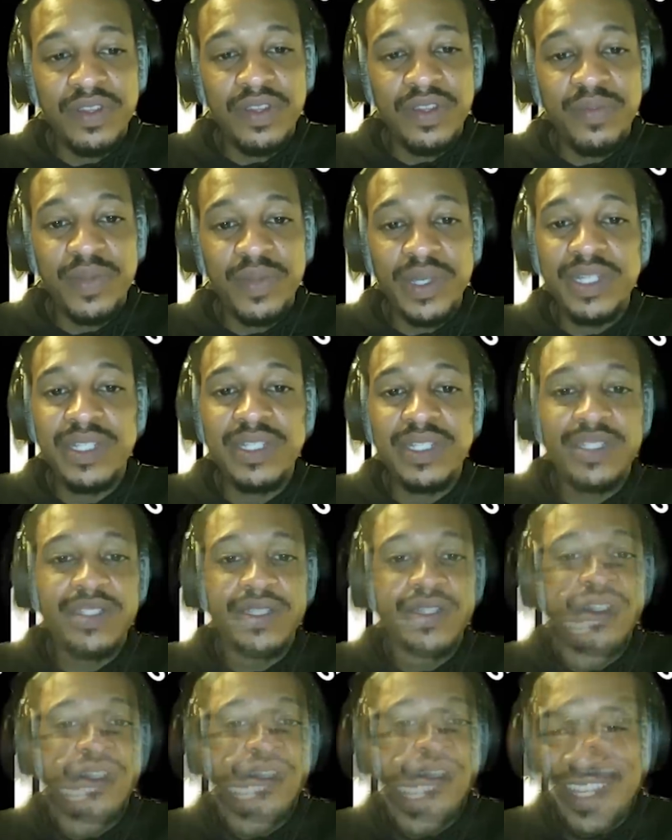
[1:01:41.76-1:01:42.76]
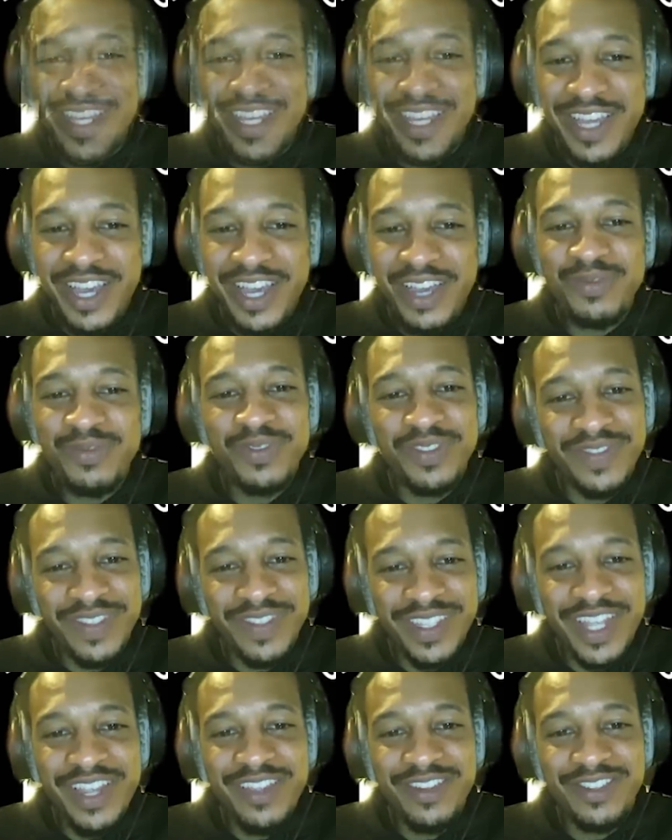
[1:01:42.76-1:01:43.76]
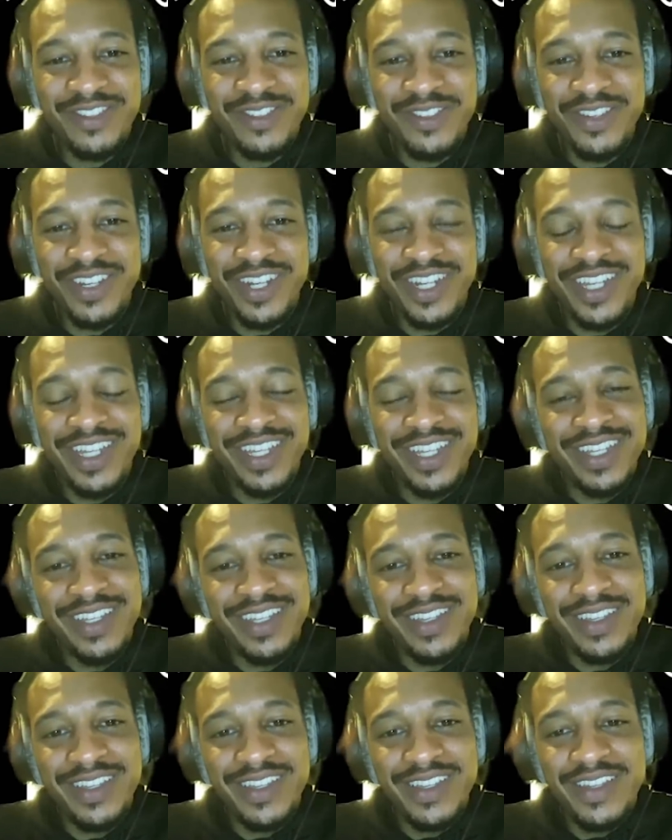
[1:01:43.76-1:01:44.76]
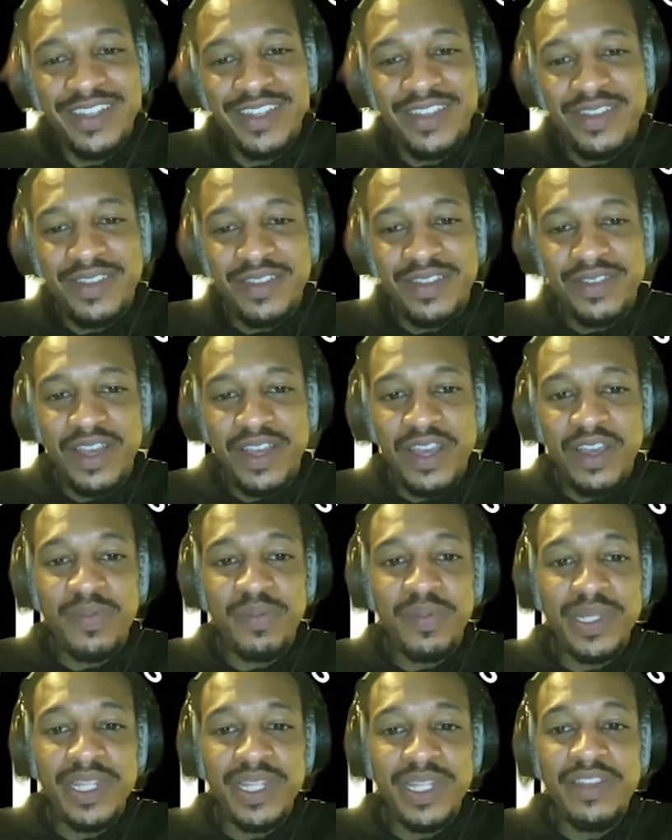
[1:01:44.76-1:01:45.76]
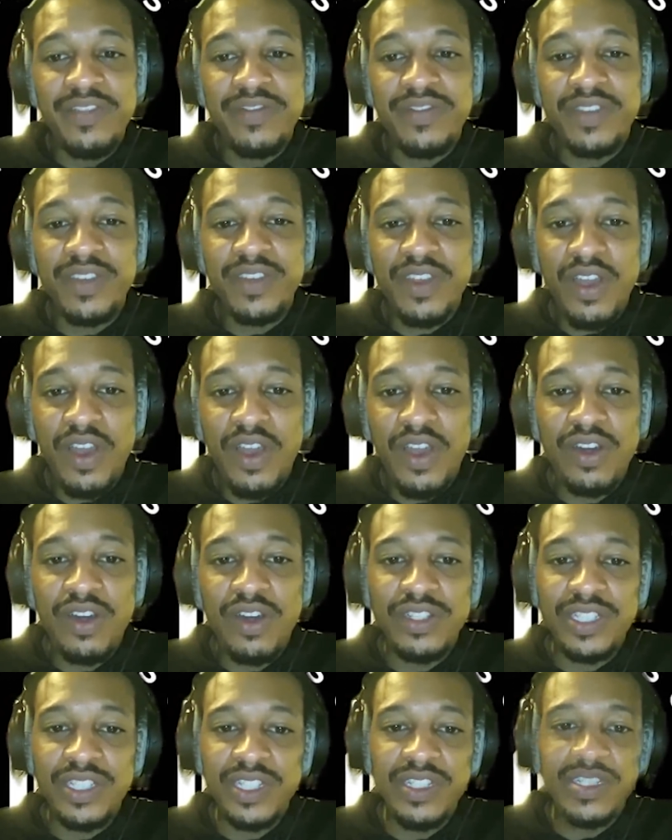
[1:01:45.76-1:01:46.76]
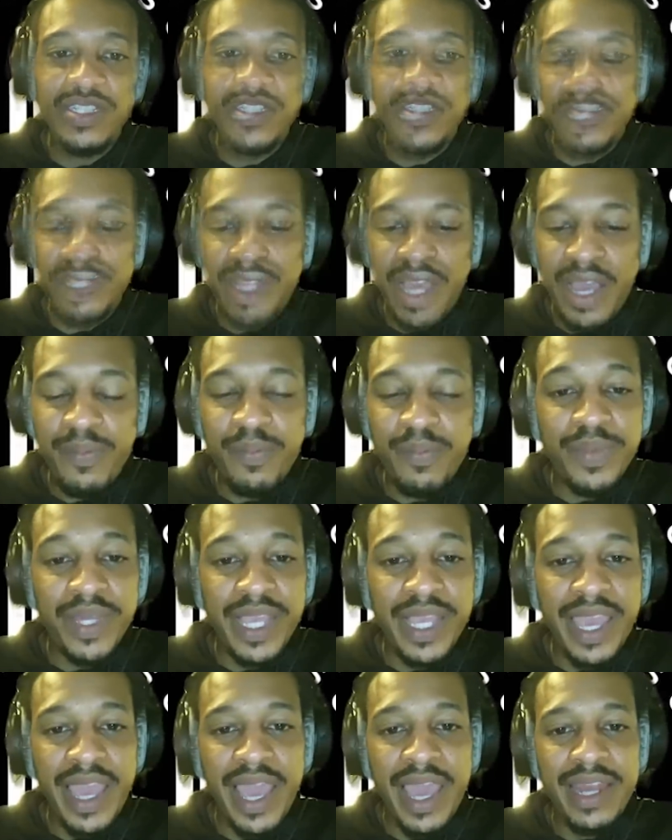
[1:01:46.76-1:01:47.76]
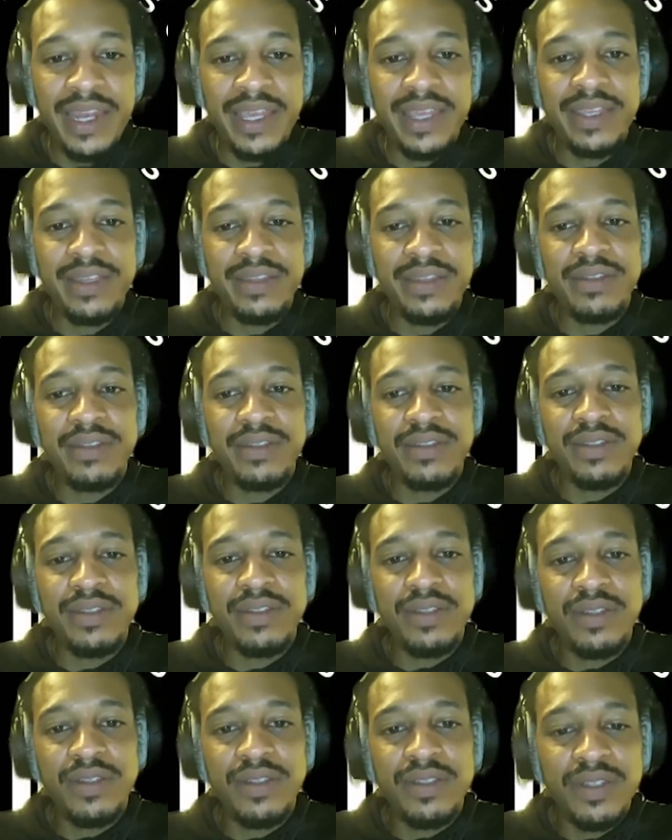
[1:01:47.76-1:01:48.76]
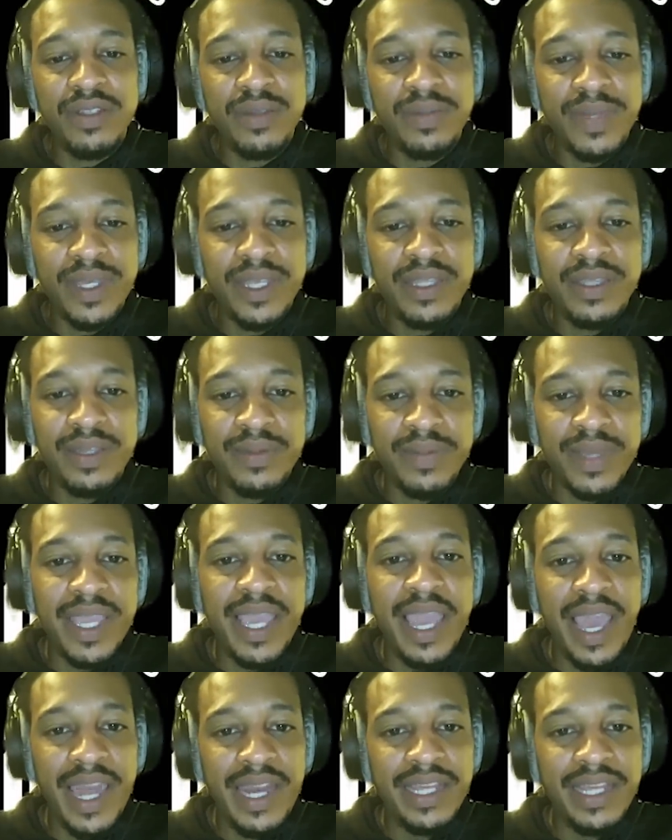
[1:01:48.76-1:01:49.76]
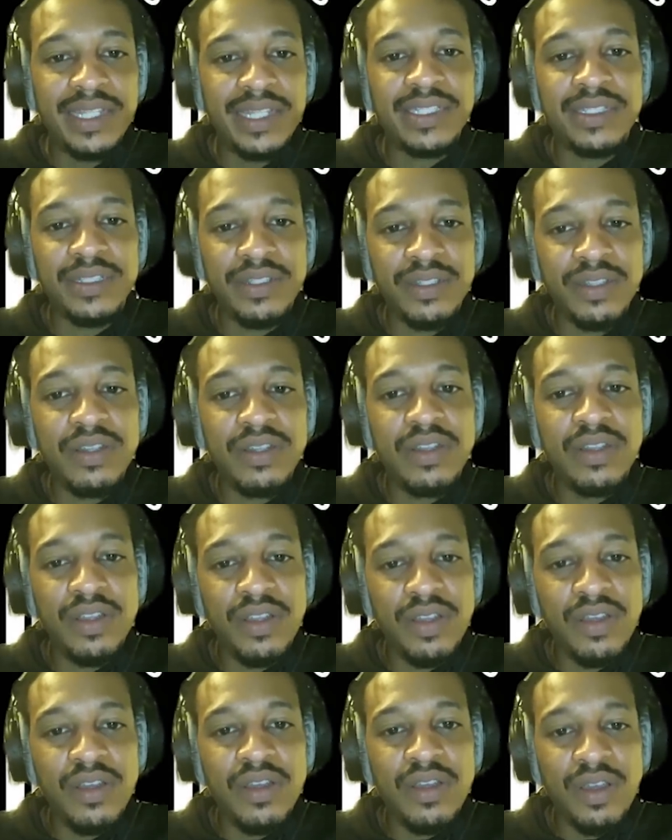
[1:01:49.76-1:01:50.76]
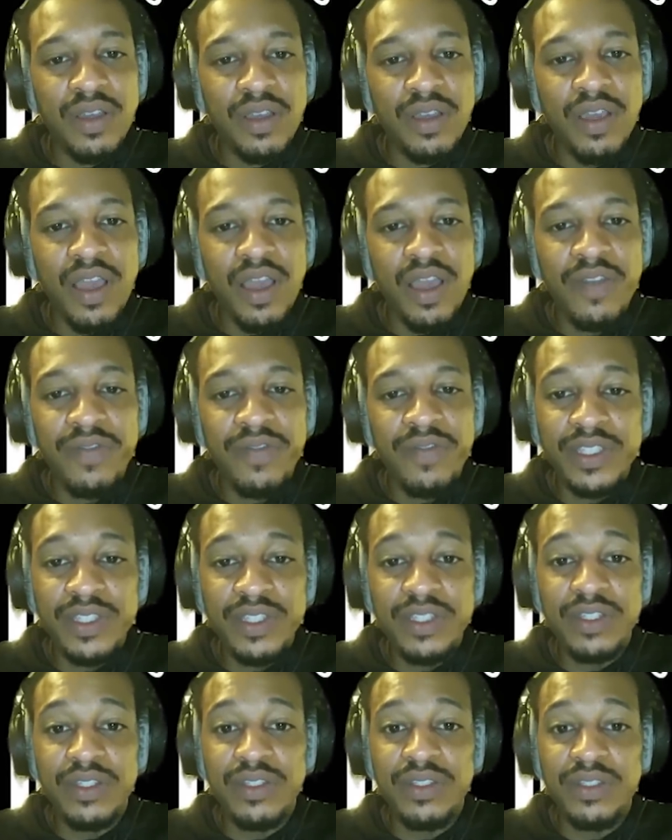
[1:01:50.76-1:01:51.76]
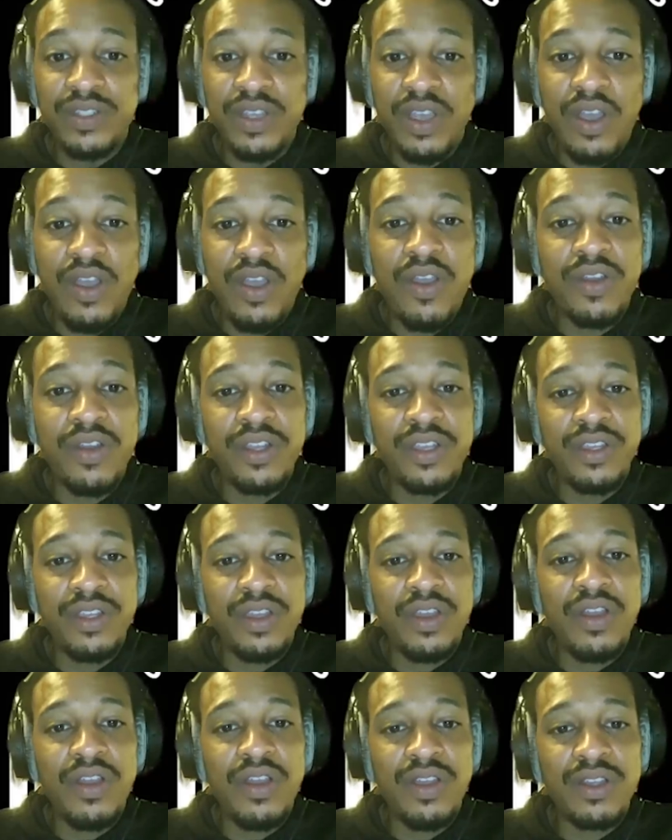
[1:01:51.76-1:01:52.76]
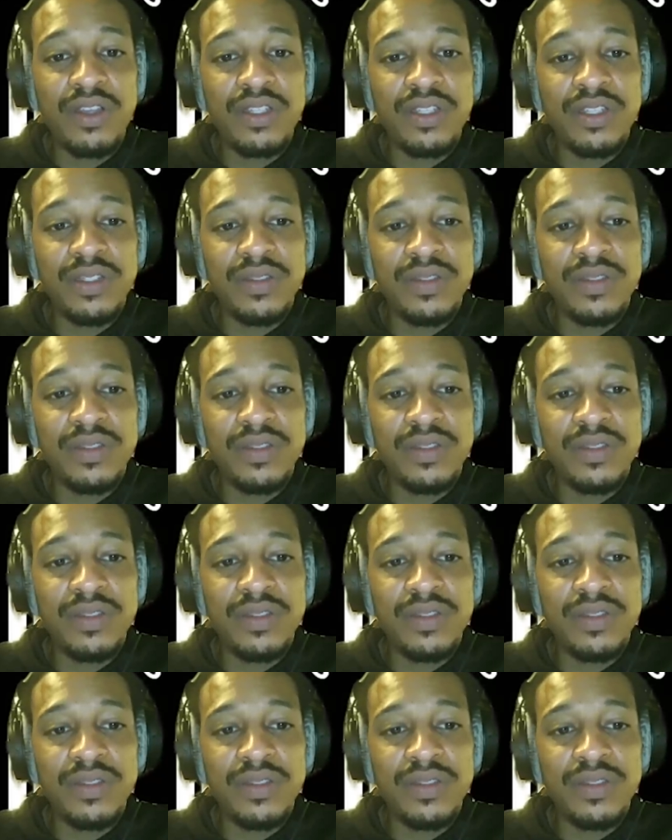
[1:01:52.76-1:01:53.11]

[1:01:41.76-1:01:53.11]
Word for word: Because it comes with the territory. The unbelief causes that mechanic, the me the mechanics of it to to harden your heart.